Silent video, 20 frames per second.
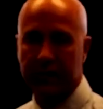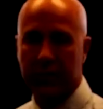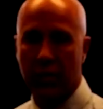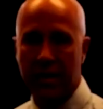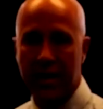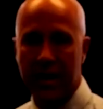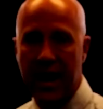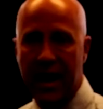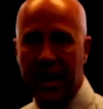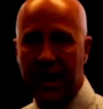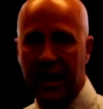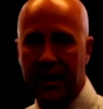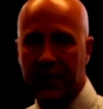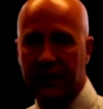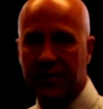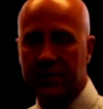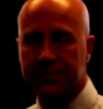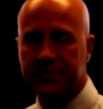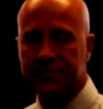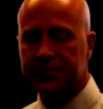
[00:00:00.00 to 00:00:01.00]
or negative.
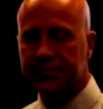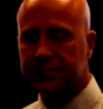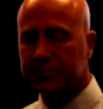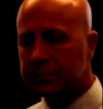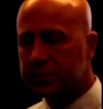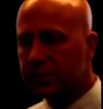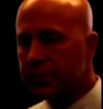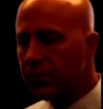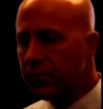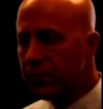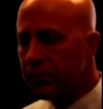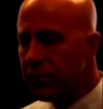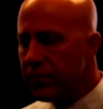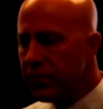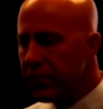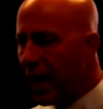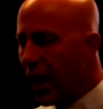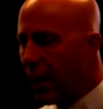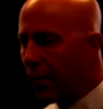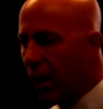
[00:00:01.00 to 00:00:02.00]

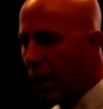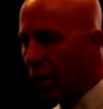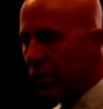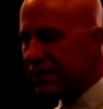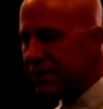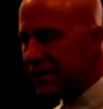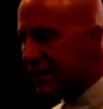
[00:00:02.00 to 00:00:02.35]
Now, most